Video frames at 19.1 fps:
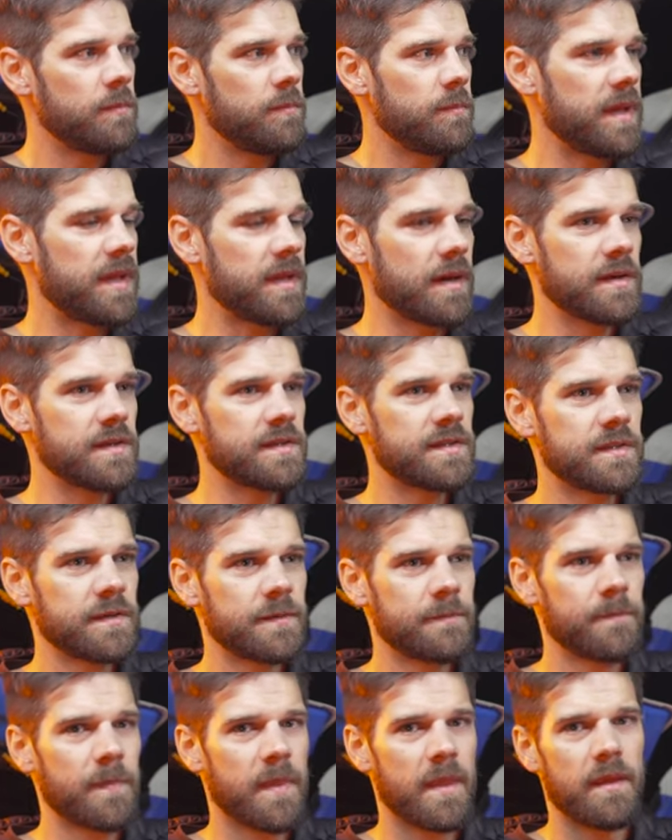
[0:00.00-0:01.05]
because
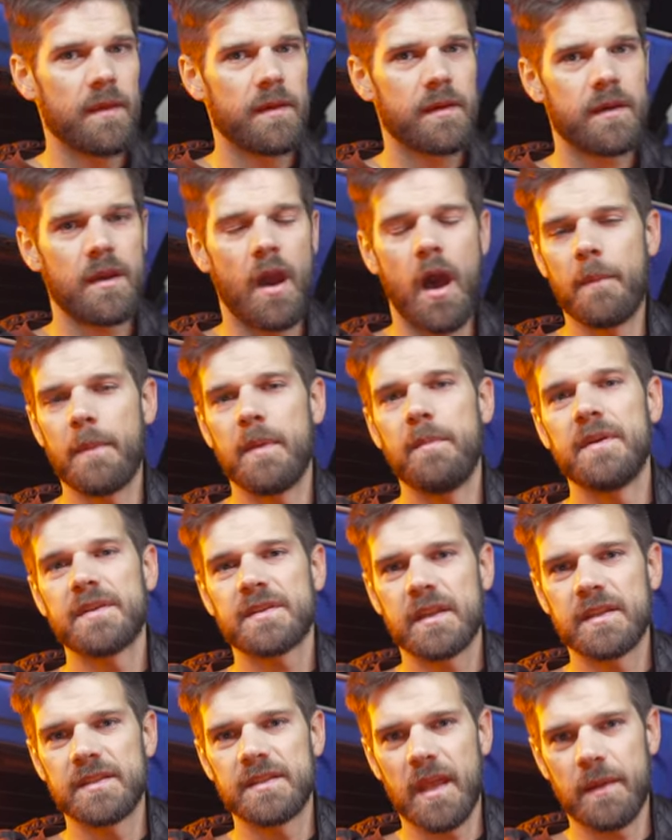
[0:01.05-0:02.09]
common
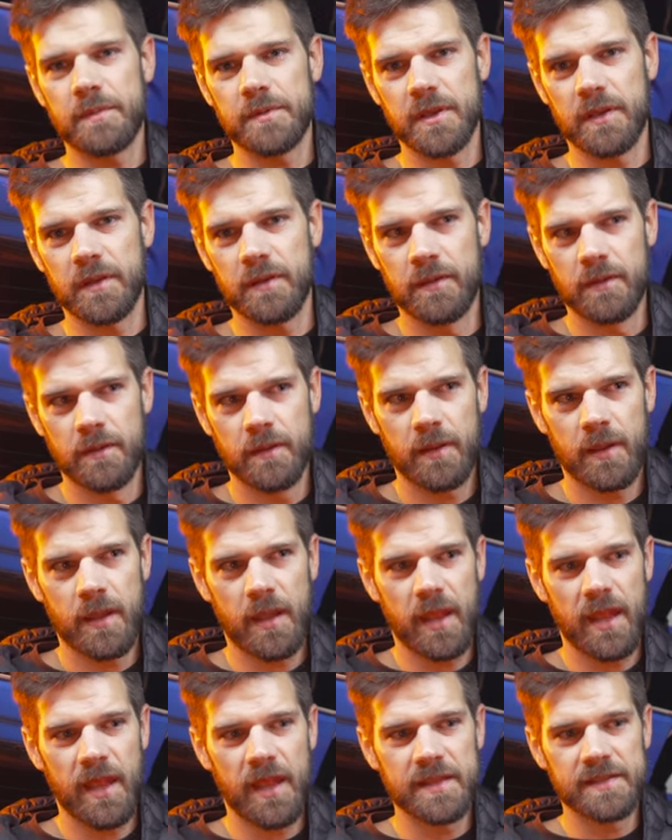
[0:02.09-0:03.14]
misconception
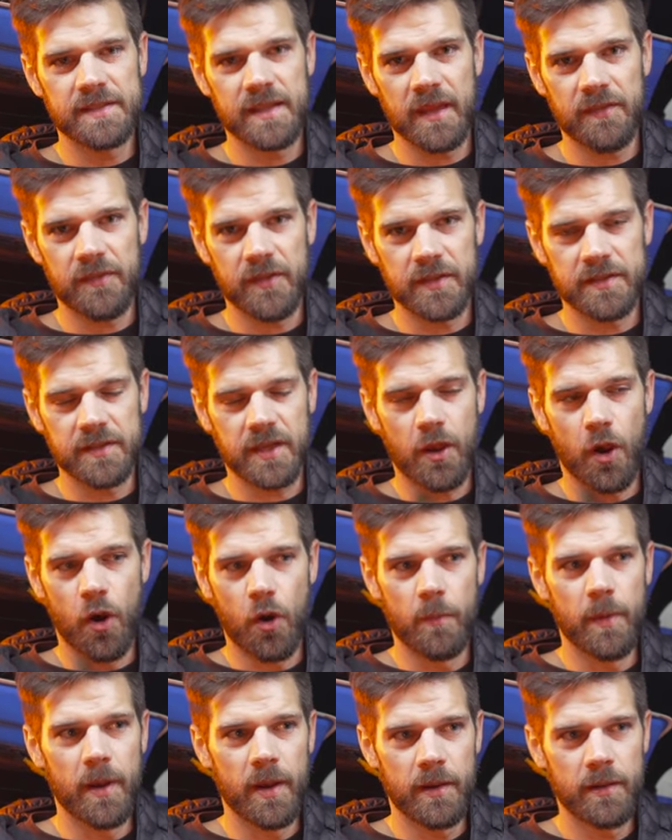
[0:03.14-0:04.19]
is that the
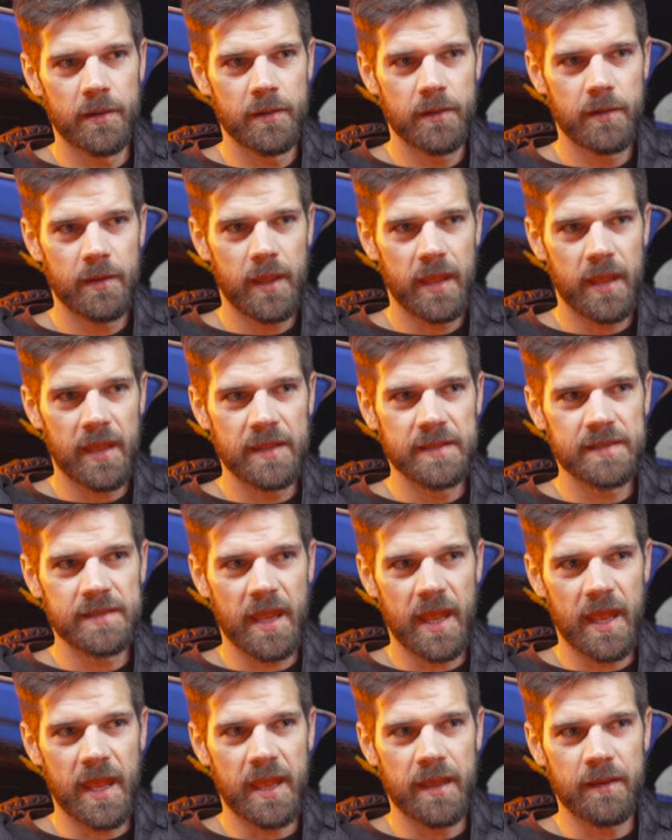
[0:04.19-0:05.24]
Tacoma is
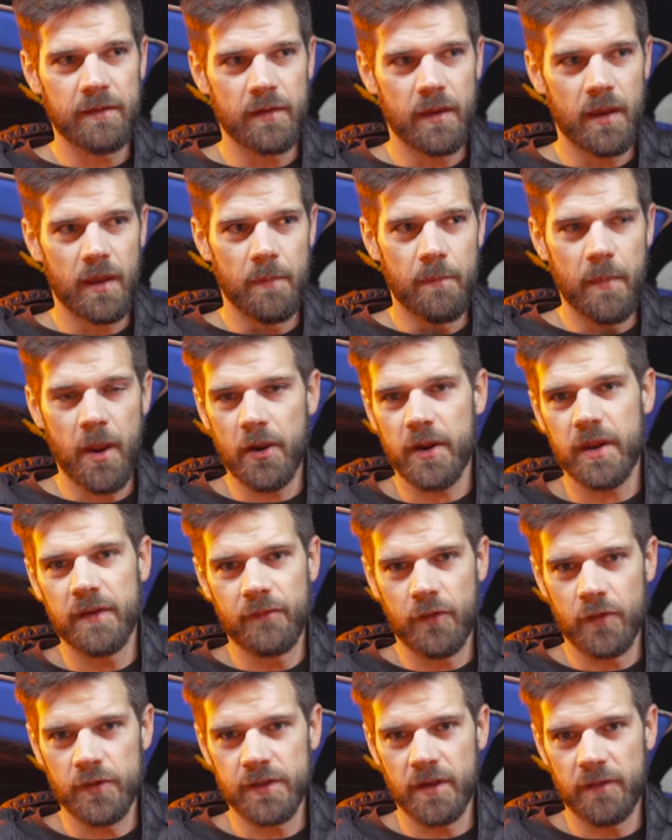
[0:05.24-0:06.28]
a American
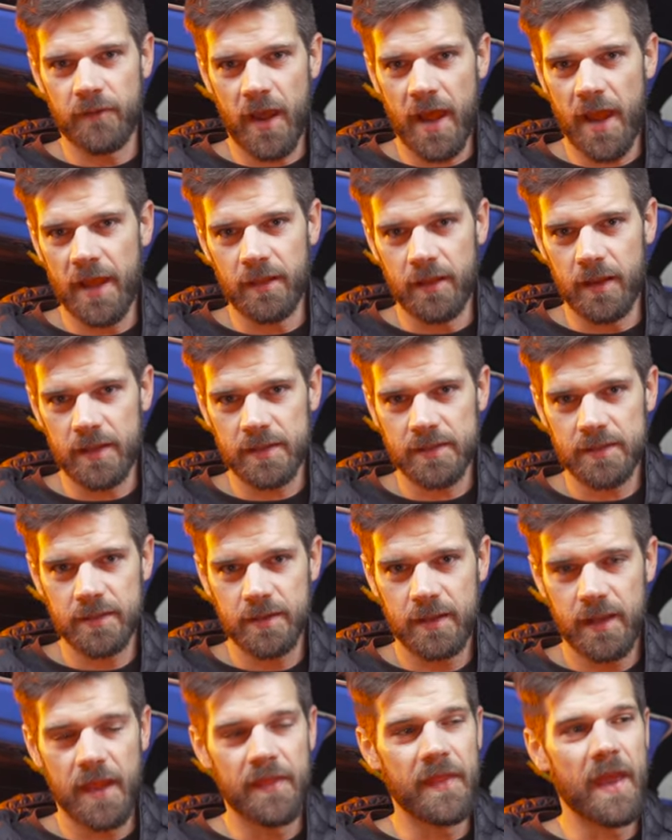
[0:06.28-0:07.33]
version of a Hilux,
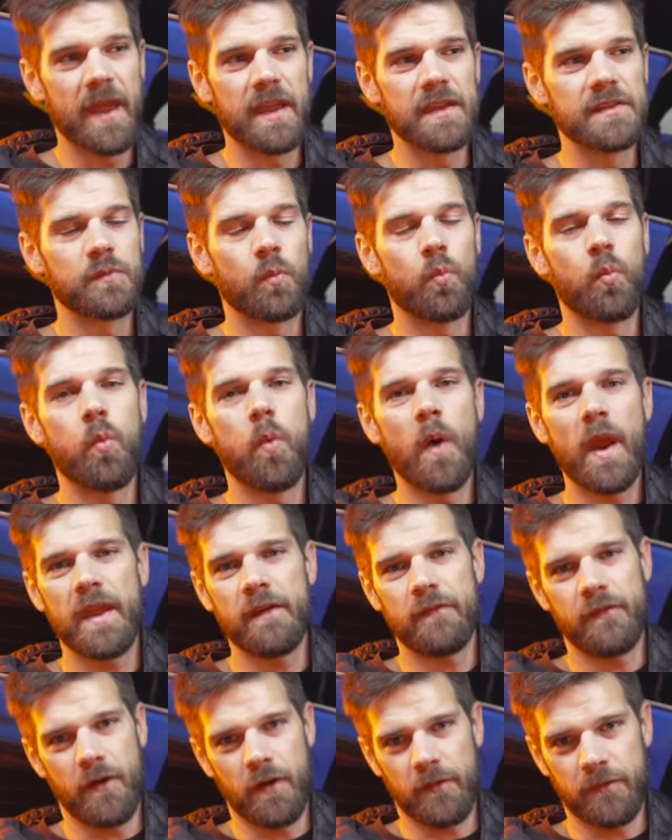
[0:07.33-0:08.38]
and that is way
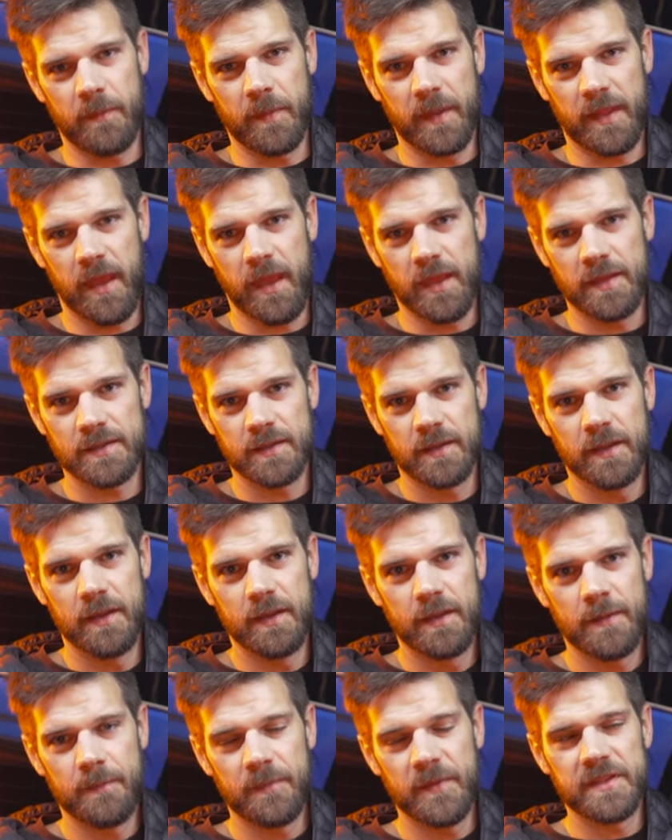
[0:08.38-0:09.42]
far from the case.
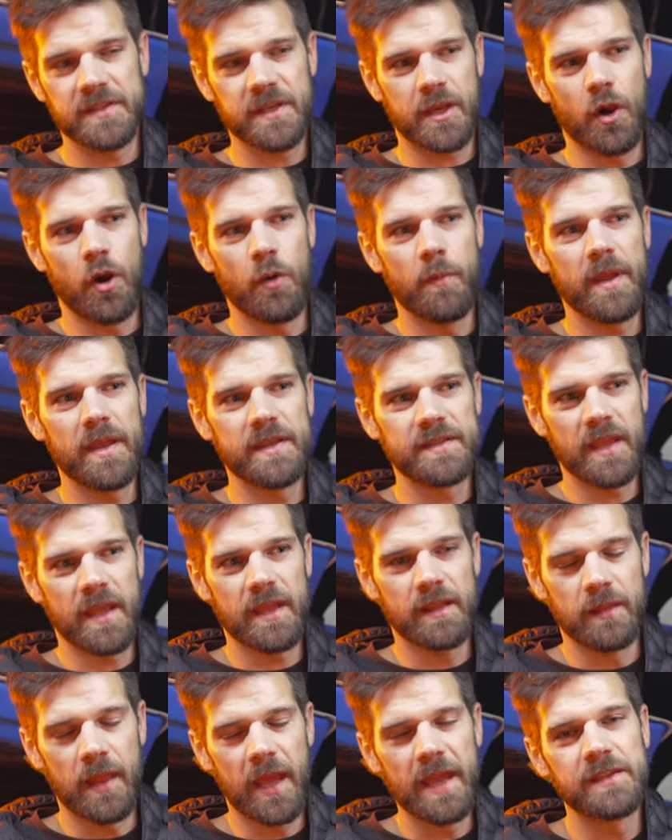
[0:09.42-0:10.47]
The Tacoma is a
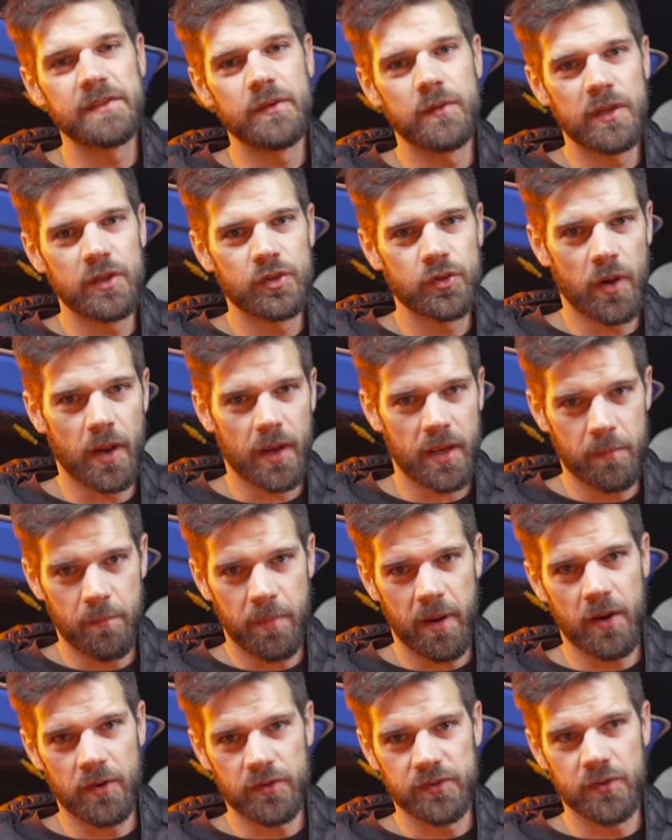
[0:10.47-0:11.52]
light duty truck
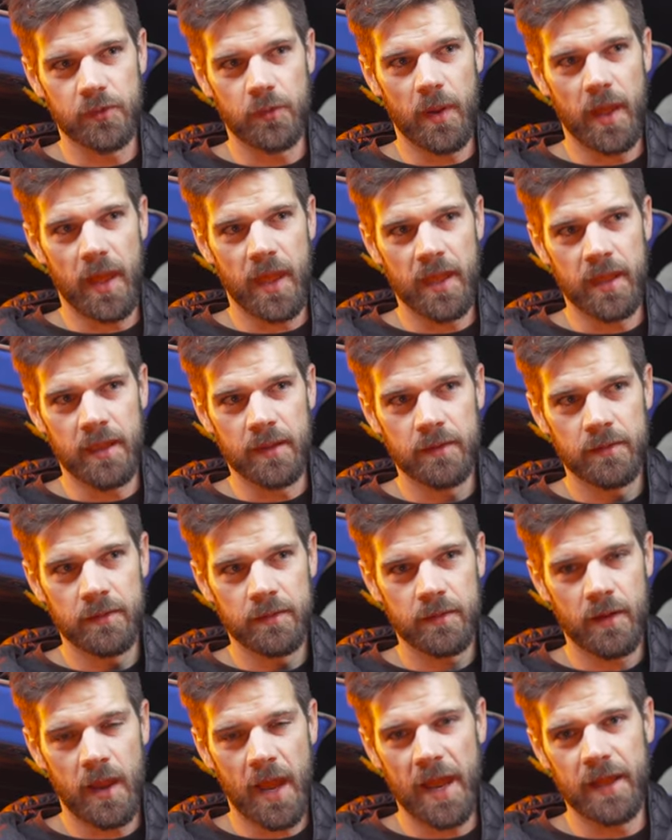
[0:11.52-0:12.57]
compared to a
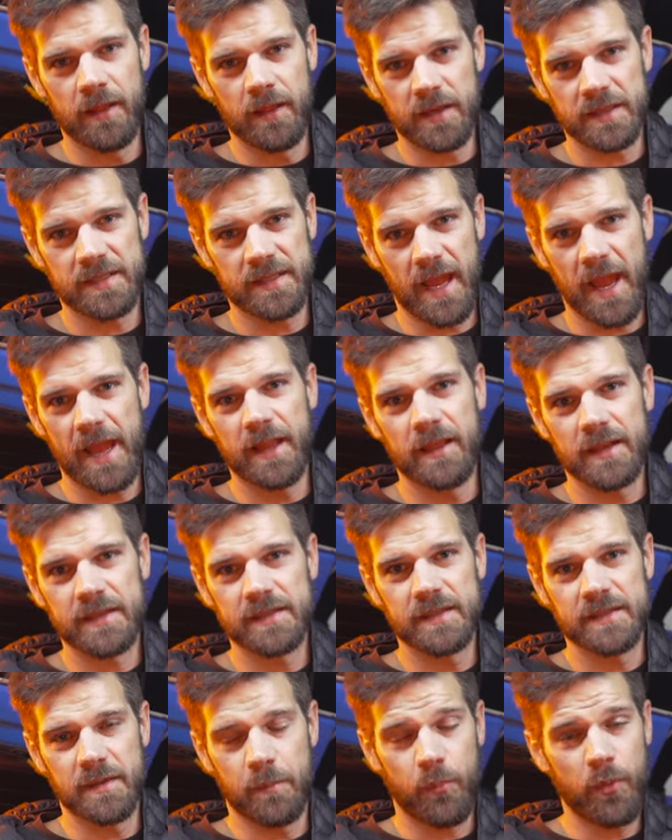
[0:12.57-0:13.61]
Hilux. The Hilux
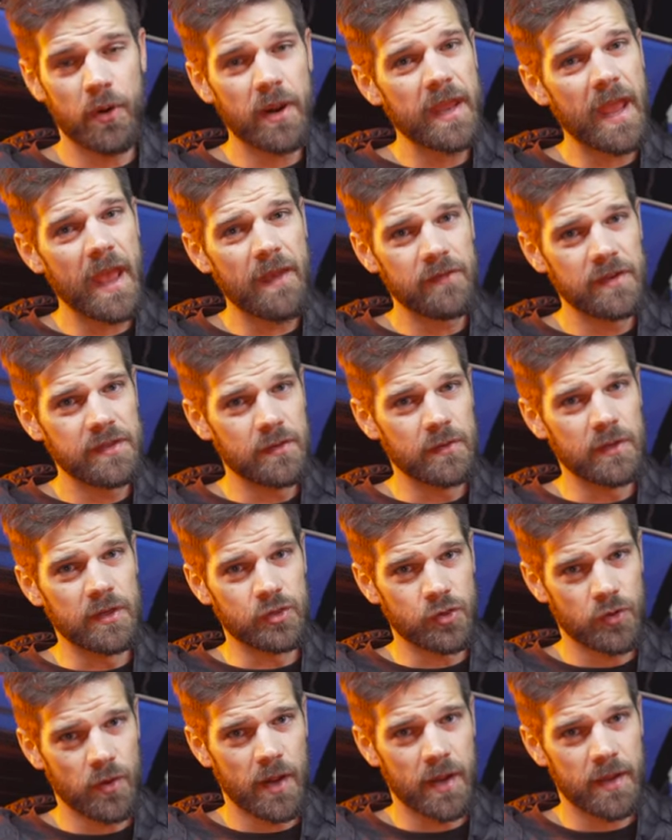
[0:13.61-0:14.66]
is a pretty heavy duty
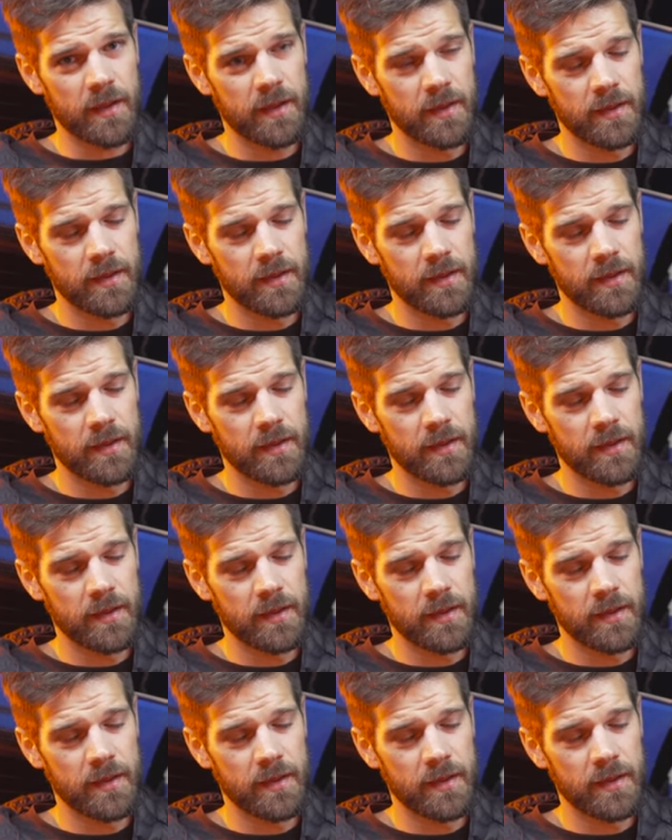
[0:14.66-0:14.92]
truck